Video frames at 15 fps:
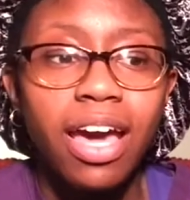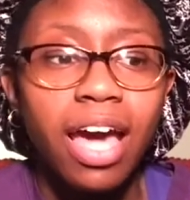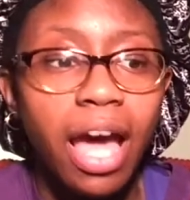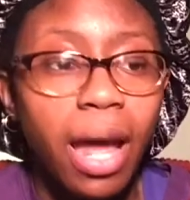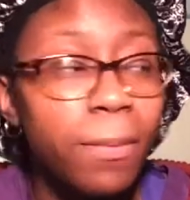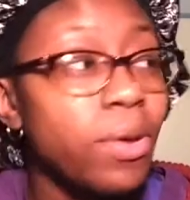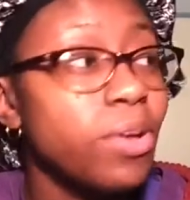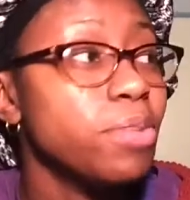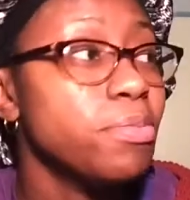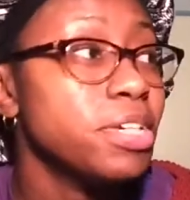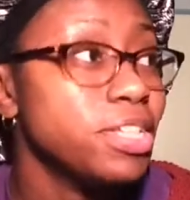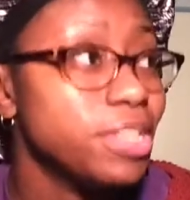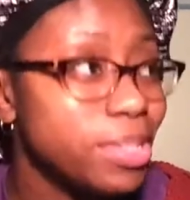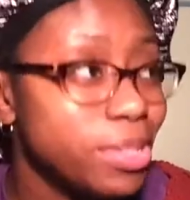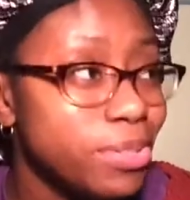I'm gonna be
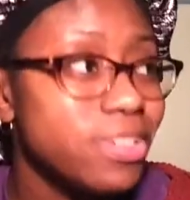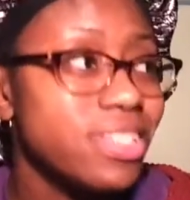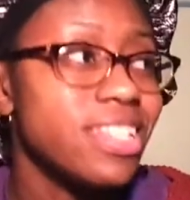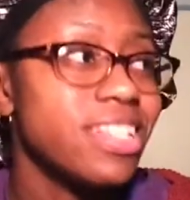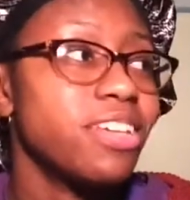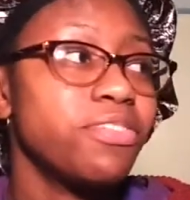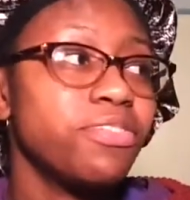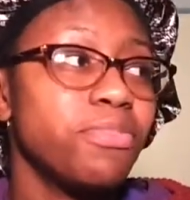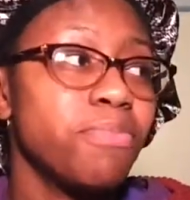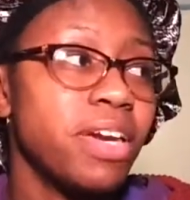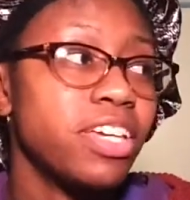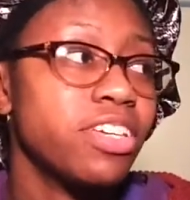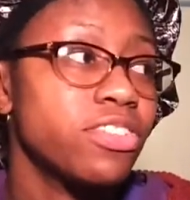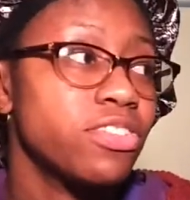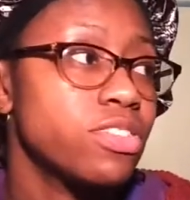using it for
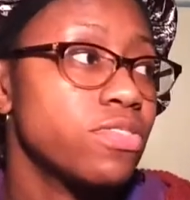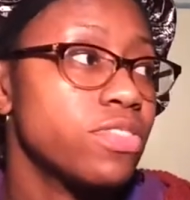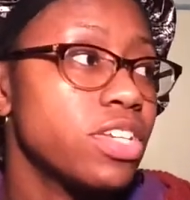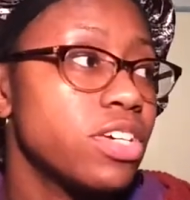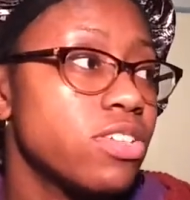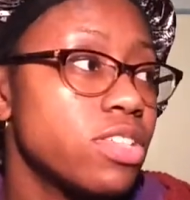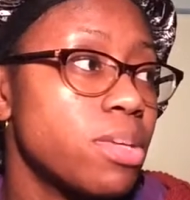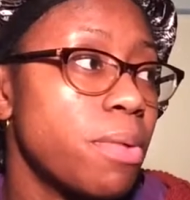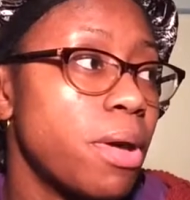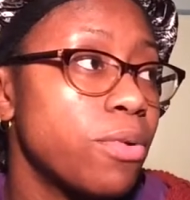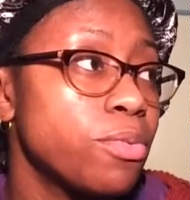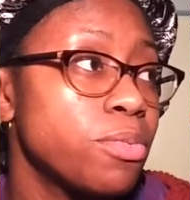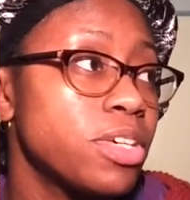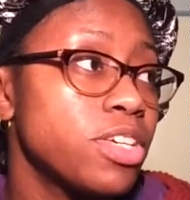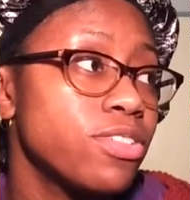making YouTube videos. I'll
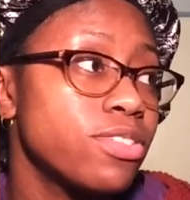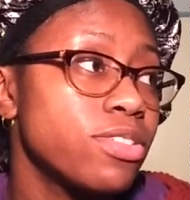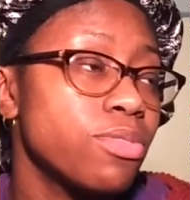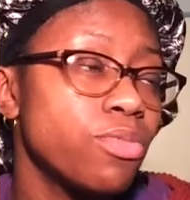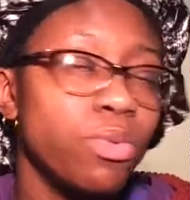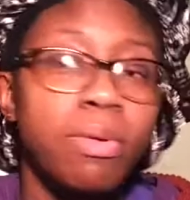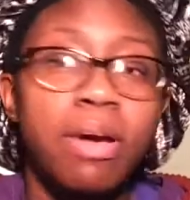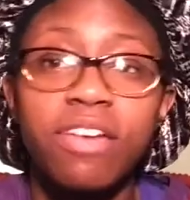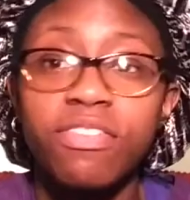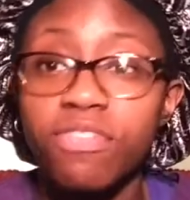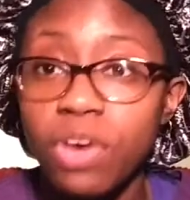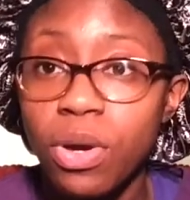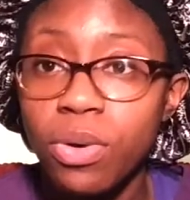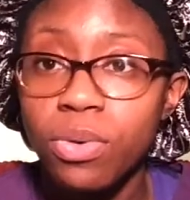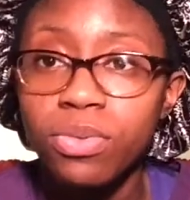probably be using it with my
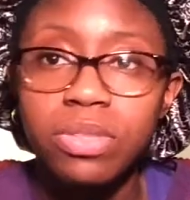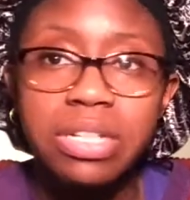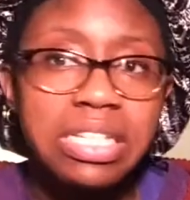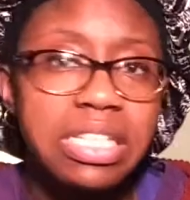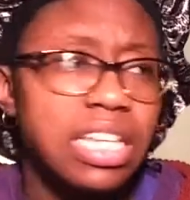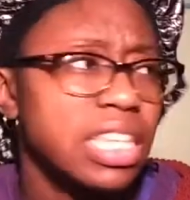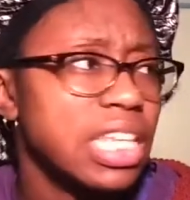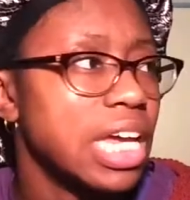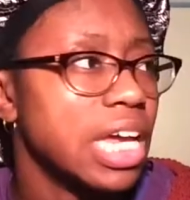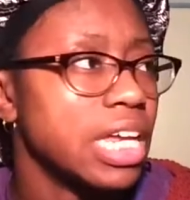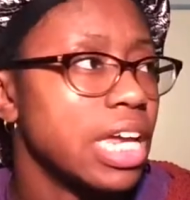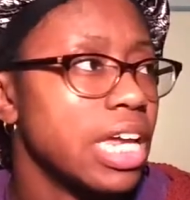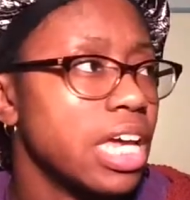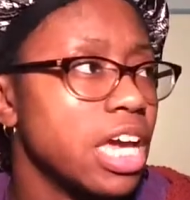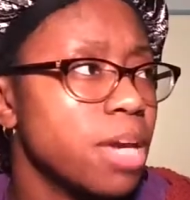phone because I think I
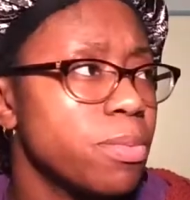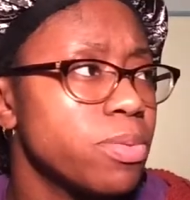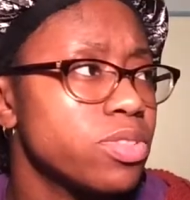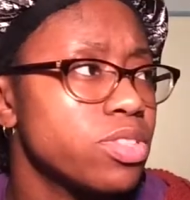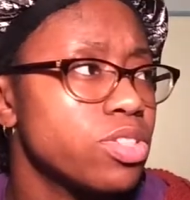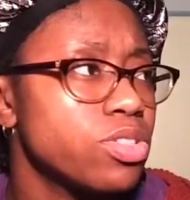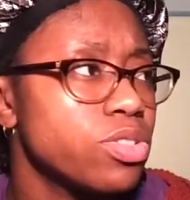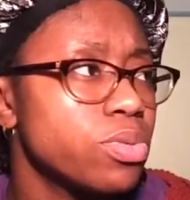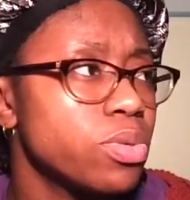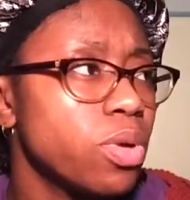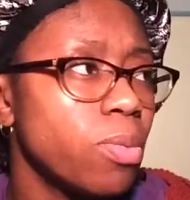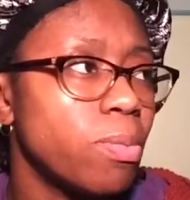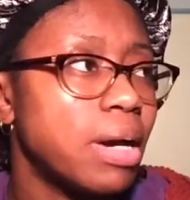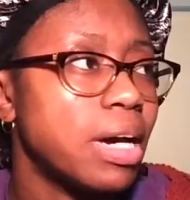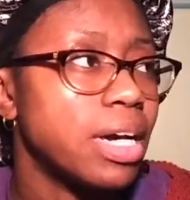can't able to do it
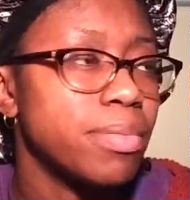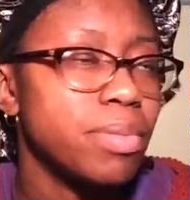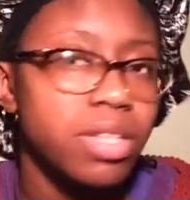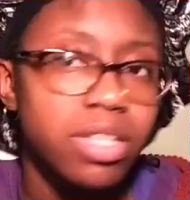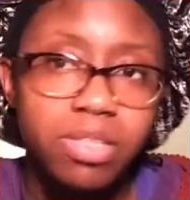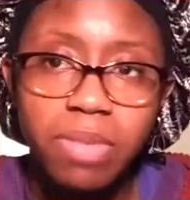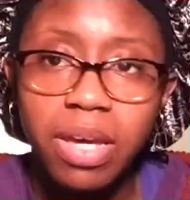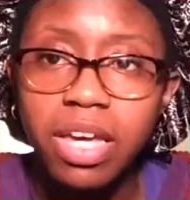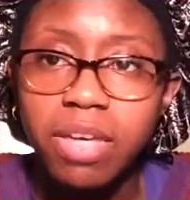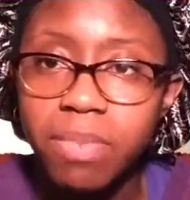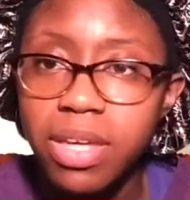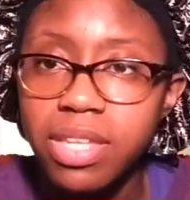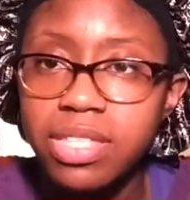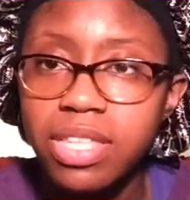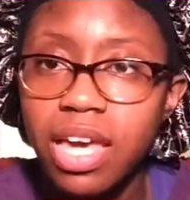on my iPad because my
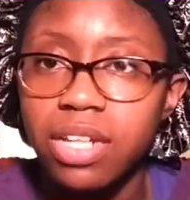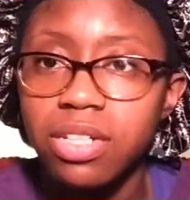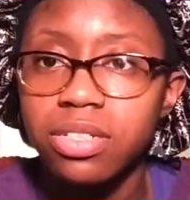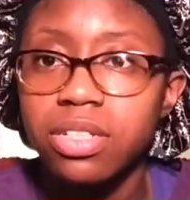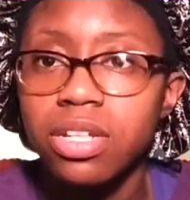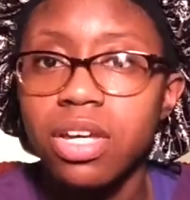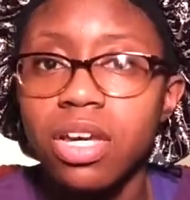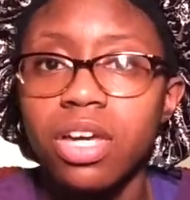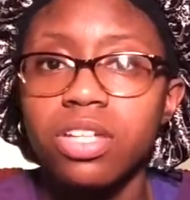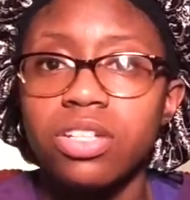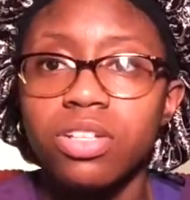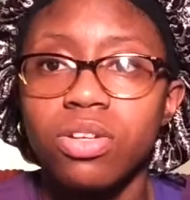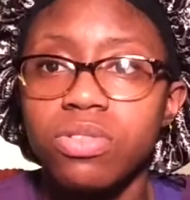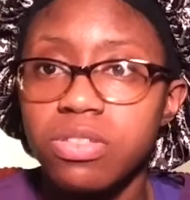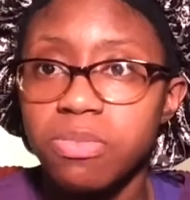iPad is kind of,
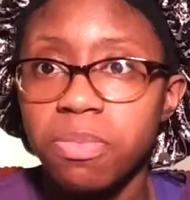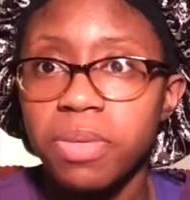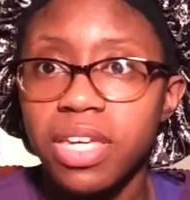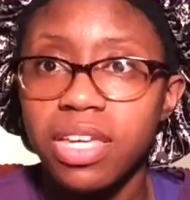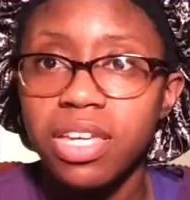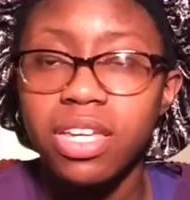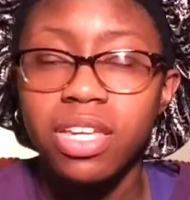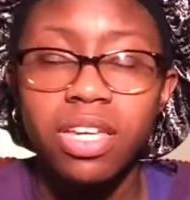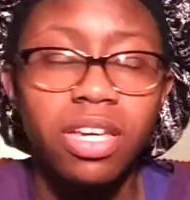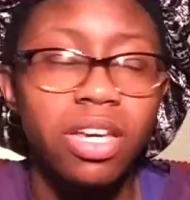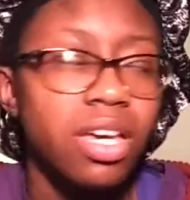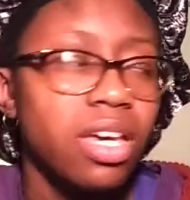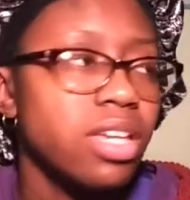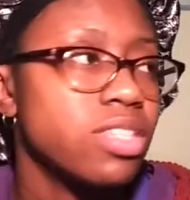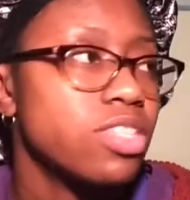you know, it's big.
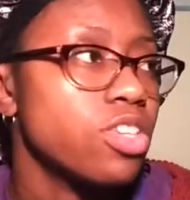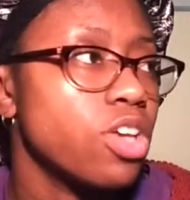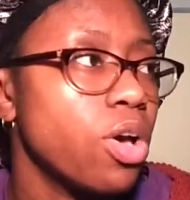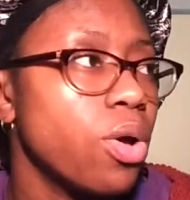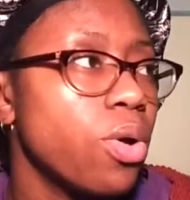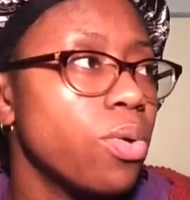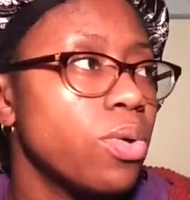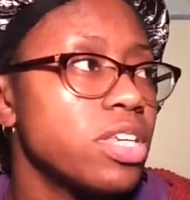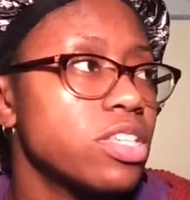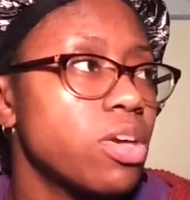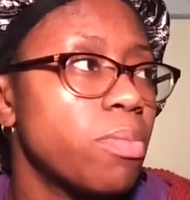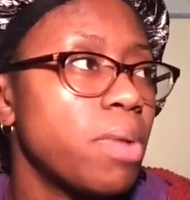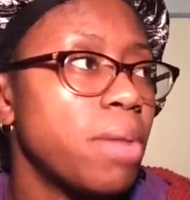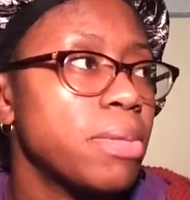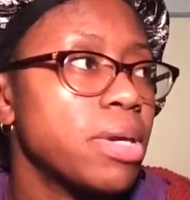So it's
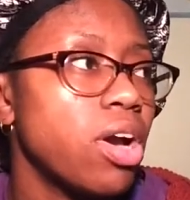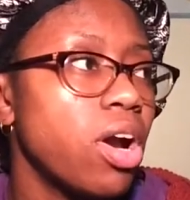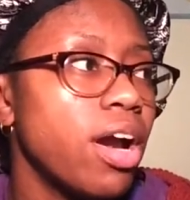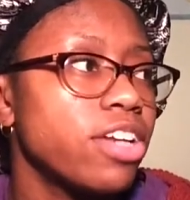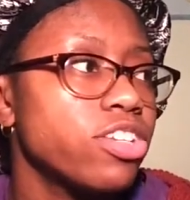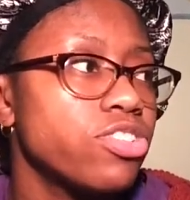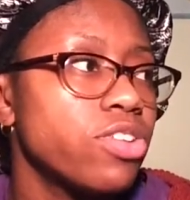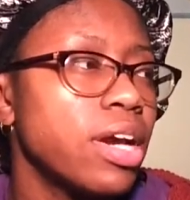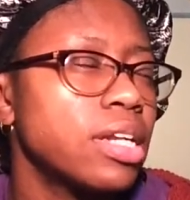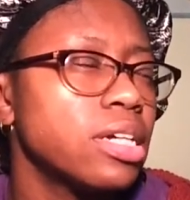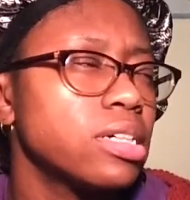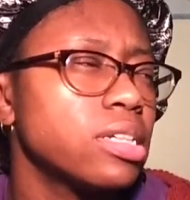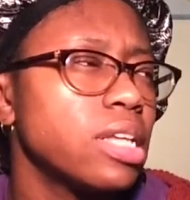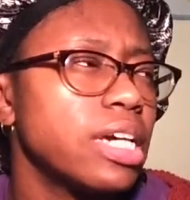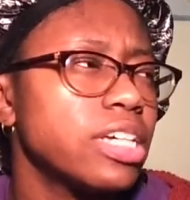gonna probably be hard trying
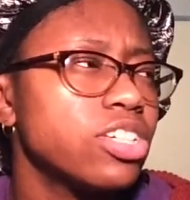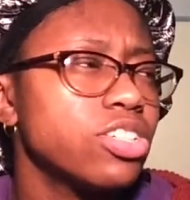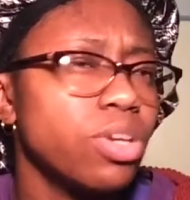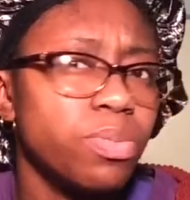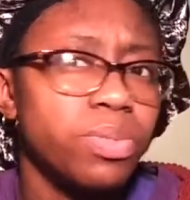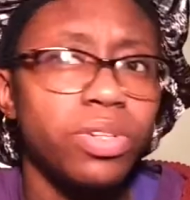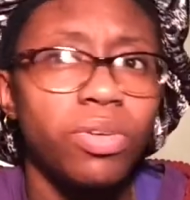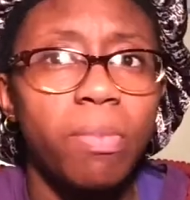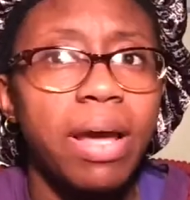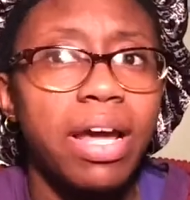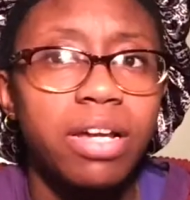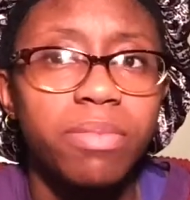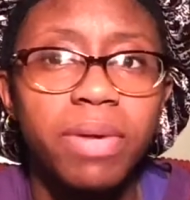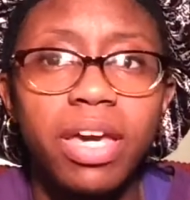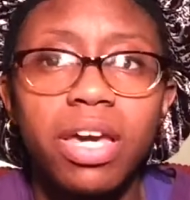to, like, you know, put it on my
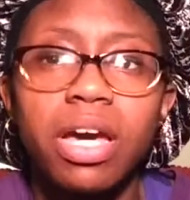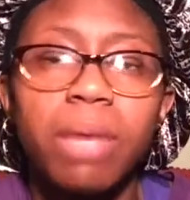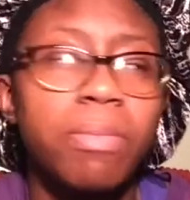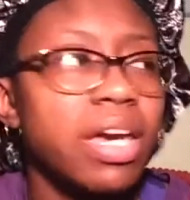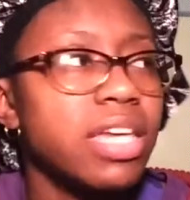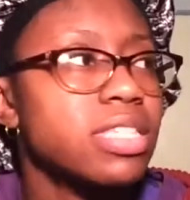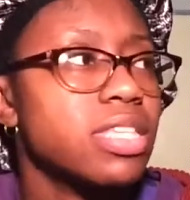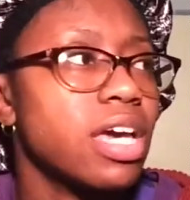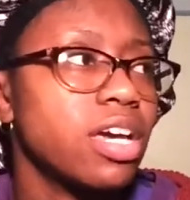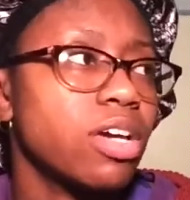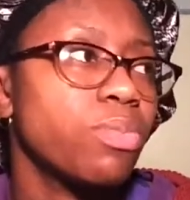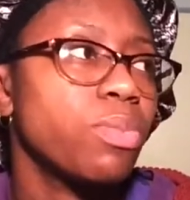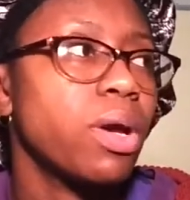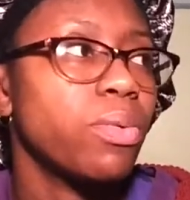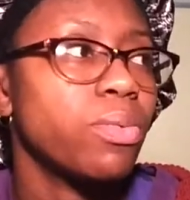iPad. I might say I
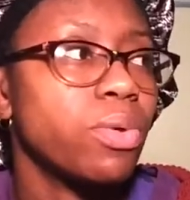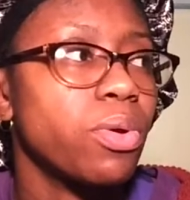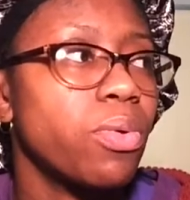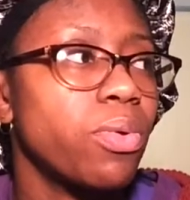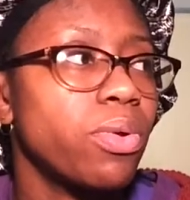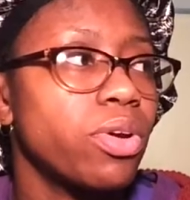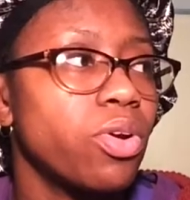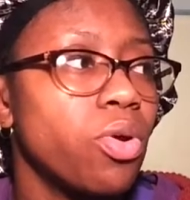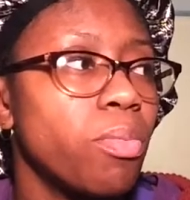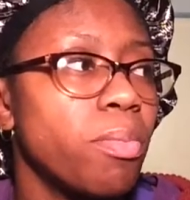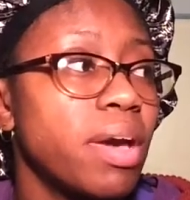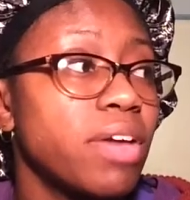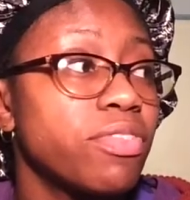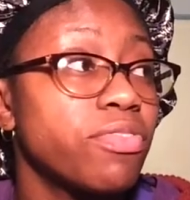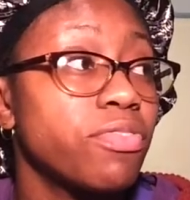could probably record on
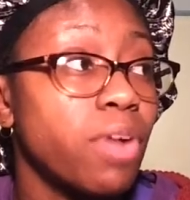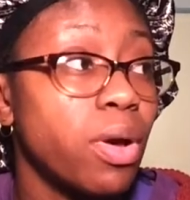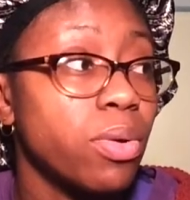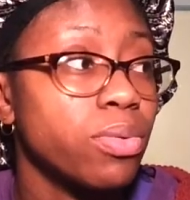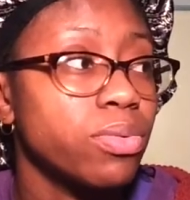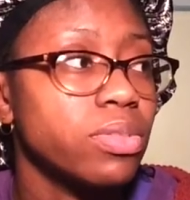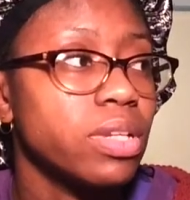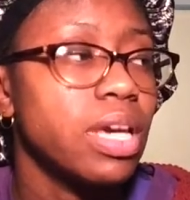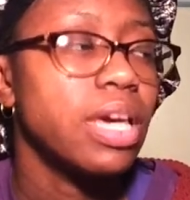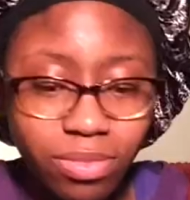my phone.